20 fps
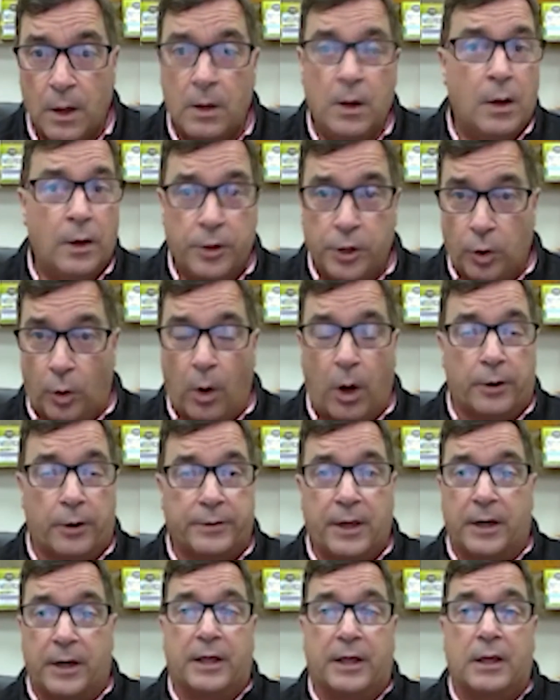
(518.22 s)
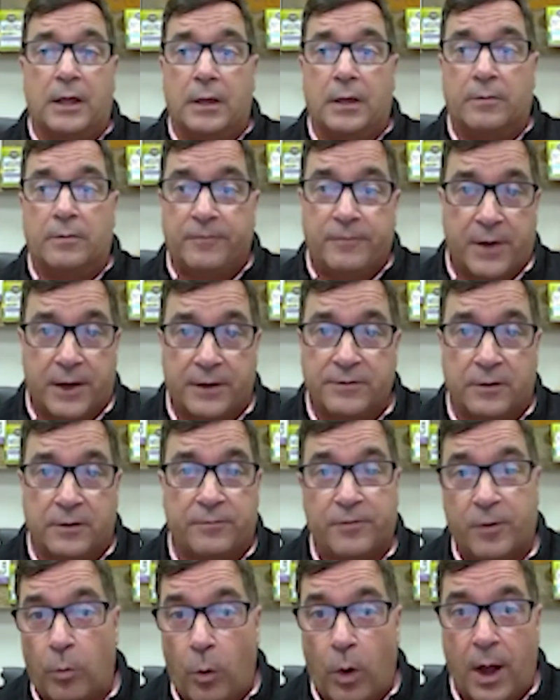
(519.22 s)
are getting infected
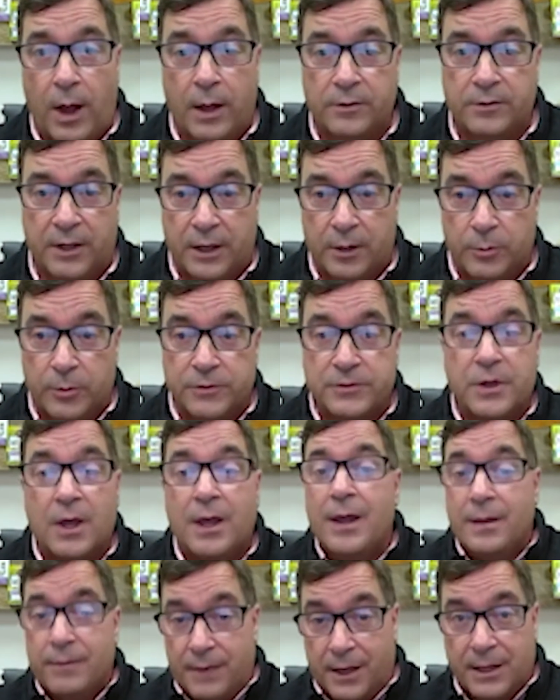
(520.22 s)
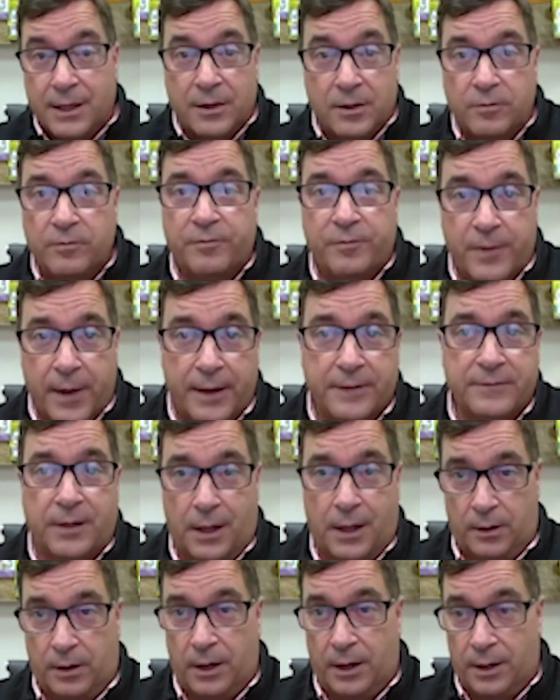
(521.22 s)
from wild animals. They can infect
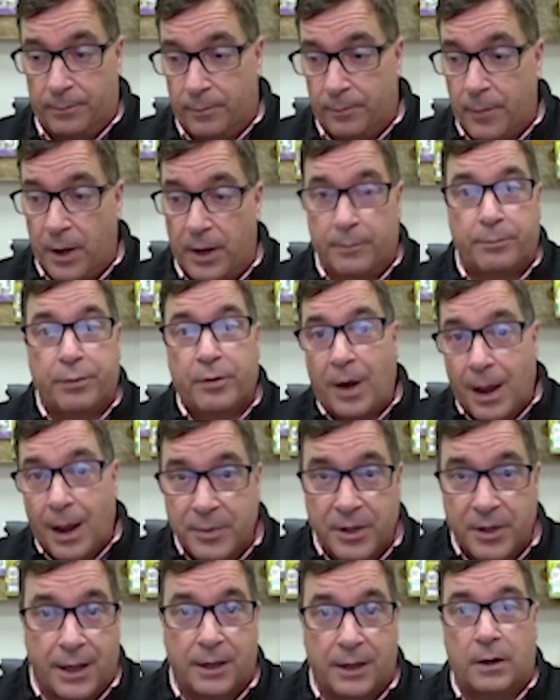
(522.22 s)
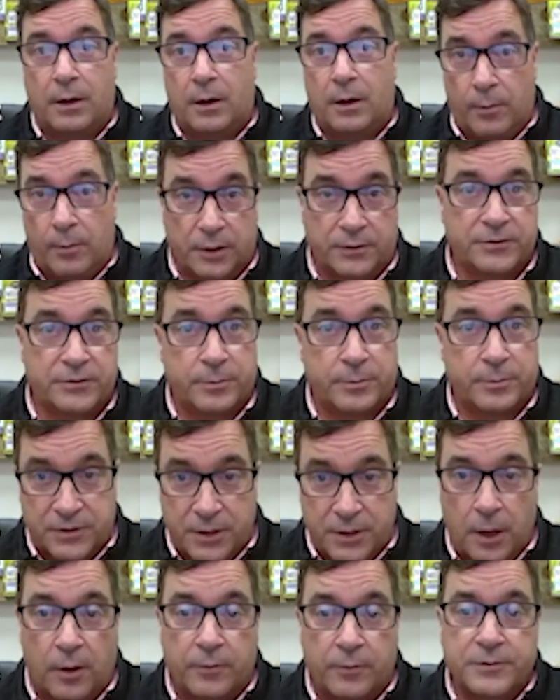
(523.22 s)
and propagate it amongst
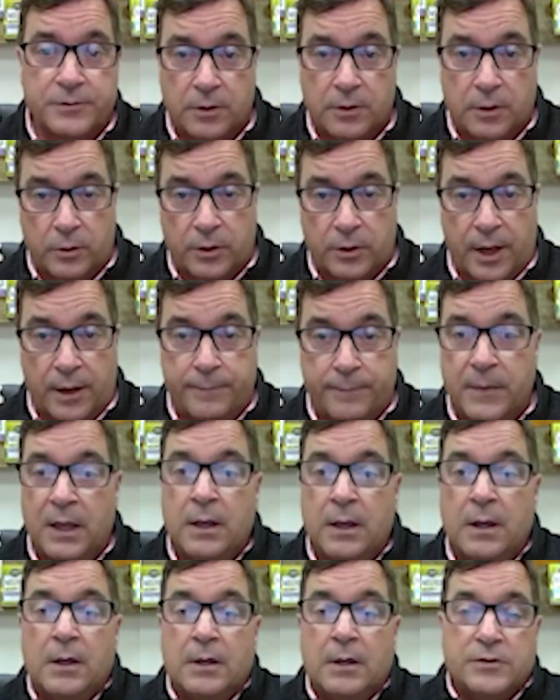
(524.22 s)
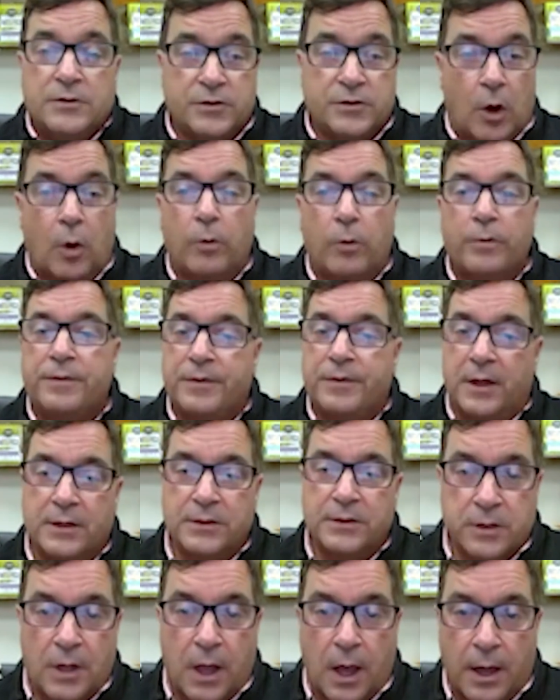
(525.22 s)
themselves, okay? So
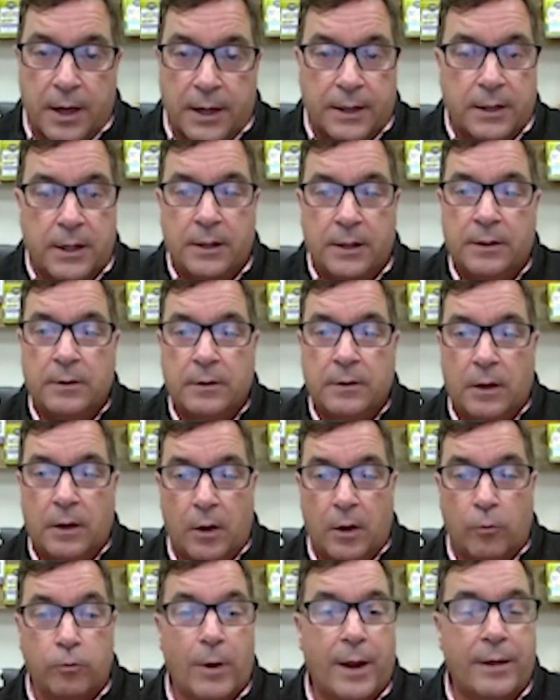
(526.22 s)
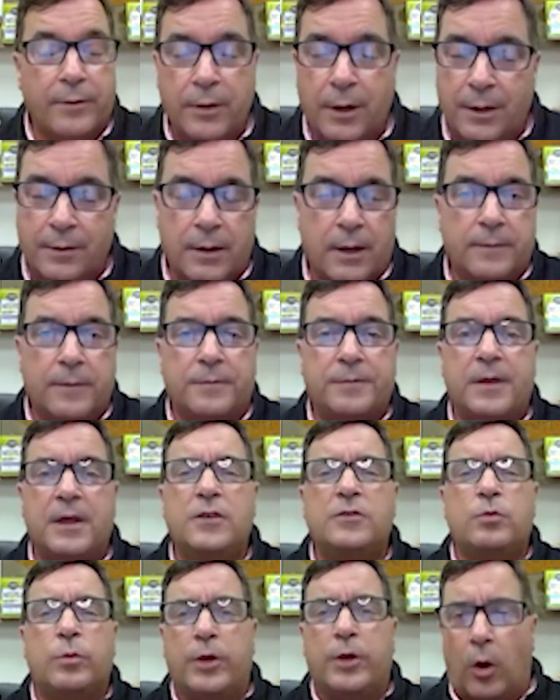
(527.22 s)
things like, and the
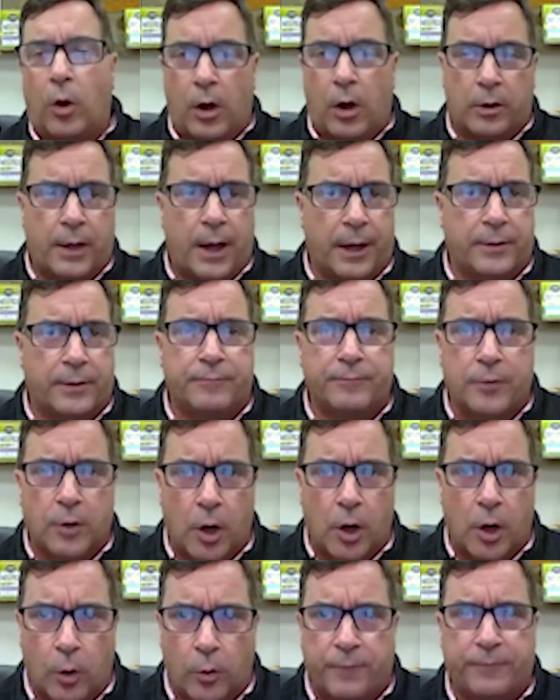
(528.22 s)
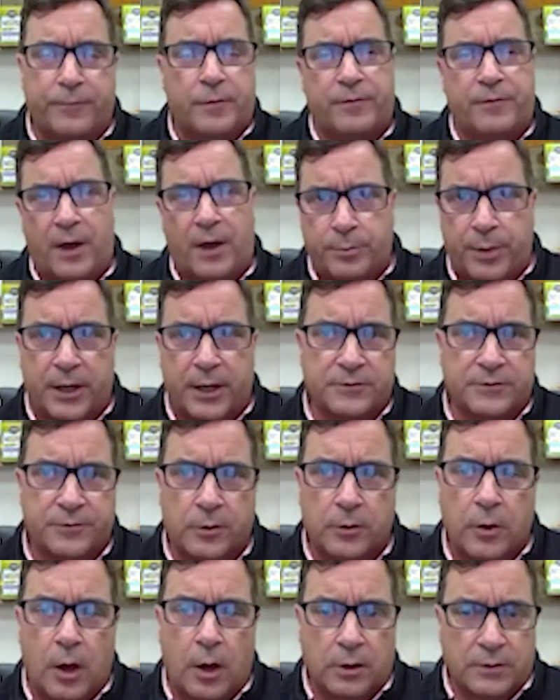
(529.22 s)
things we all kind of know if you've had pets for
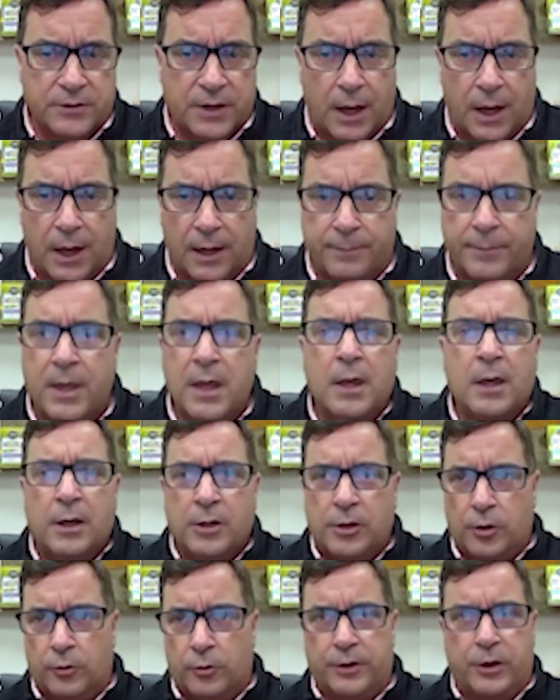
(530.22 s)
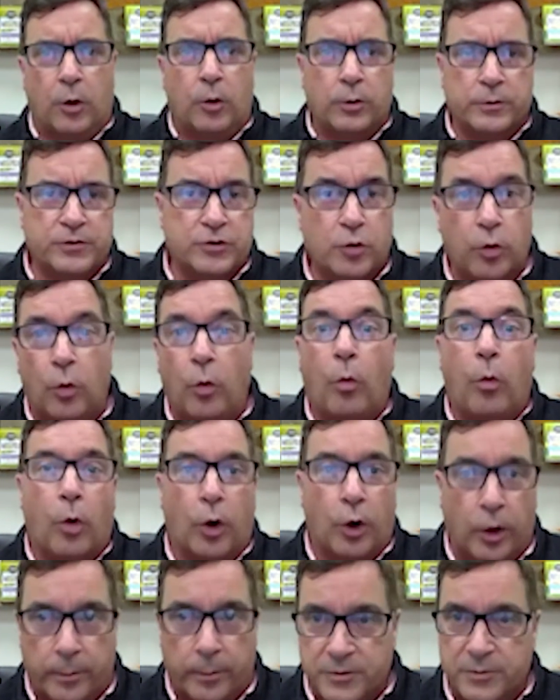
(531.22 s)
a long time, the old school
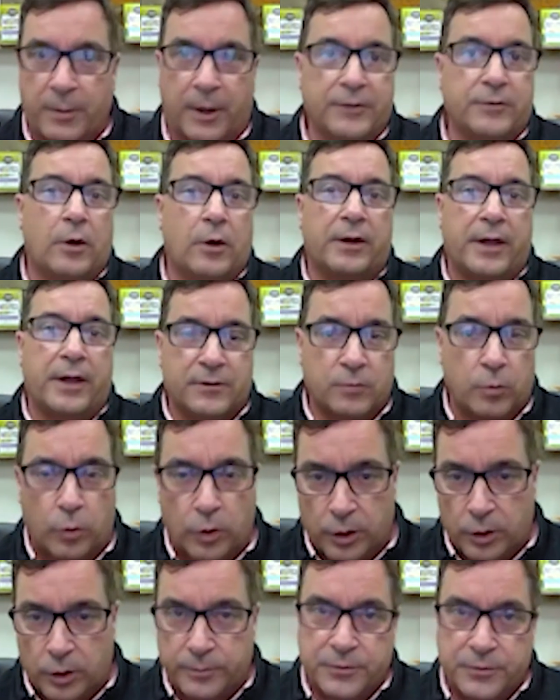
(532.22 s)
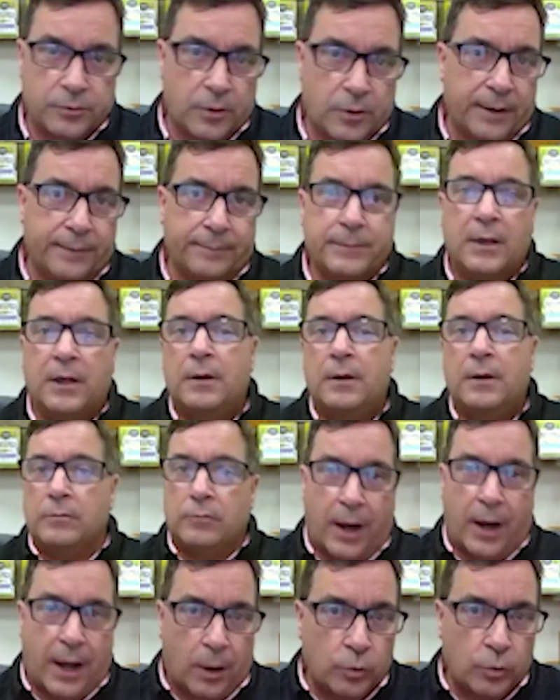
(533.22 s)
worms. My dog has worms, right?
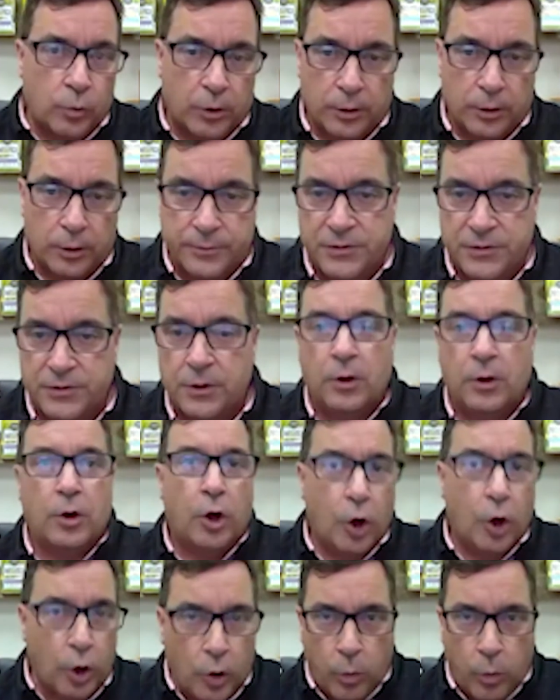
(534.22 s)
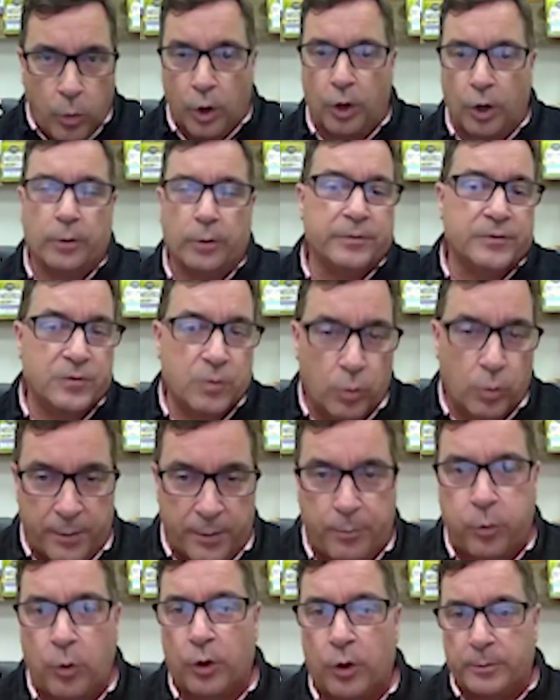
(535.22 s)
Roundworms, hookworms,
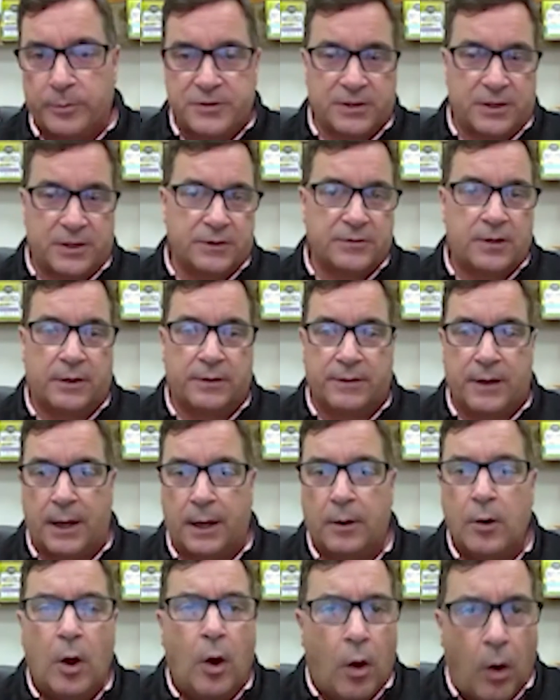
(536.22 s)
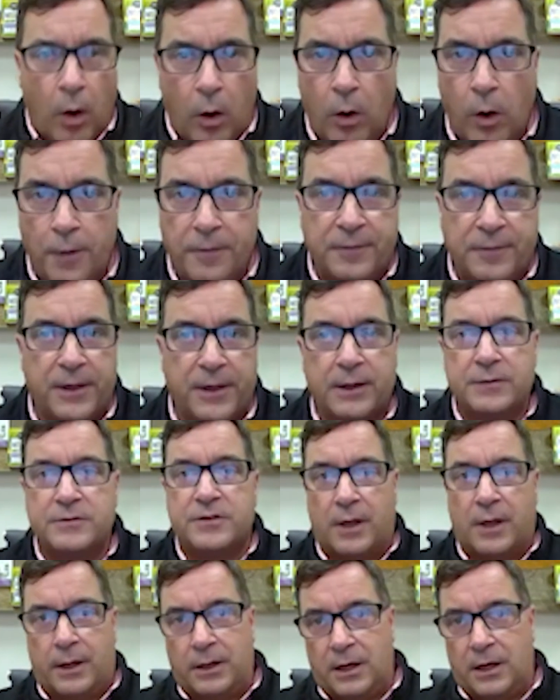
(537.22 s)
whipworms, things like that. All things
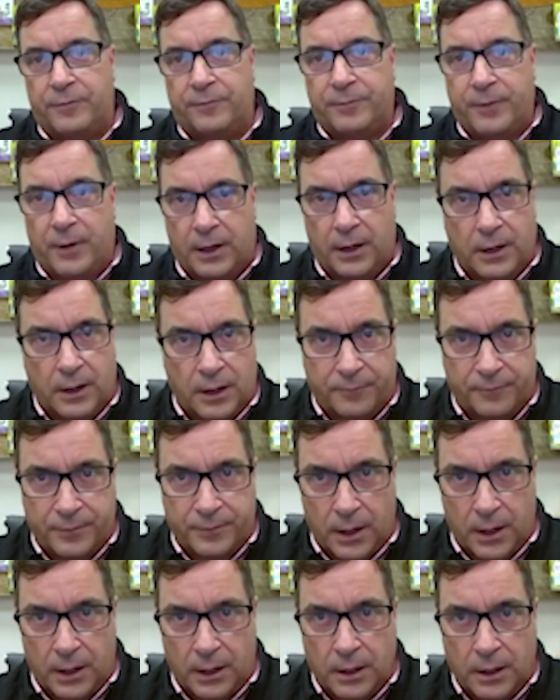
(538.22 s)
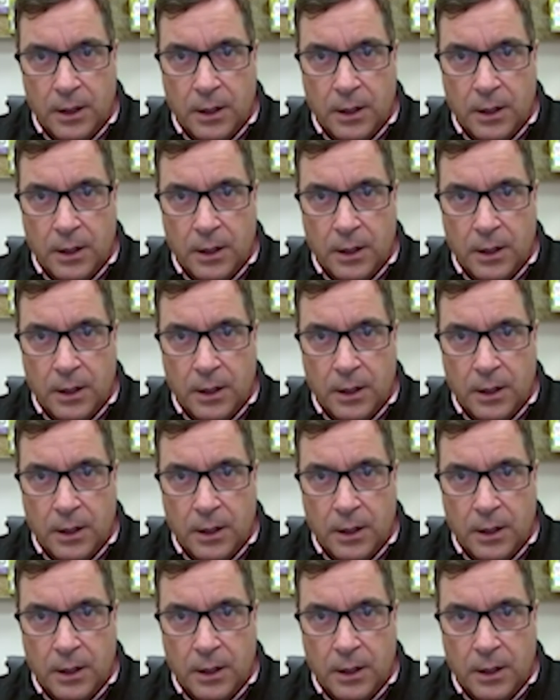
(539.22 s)
that if they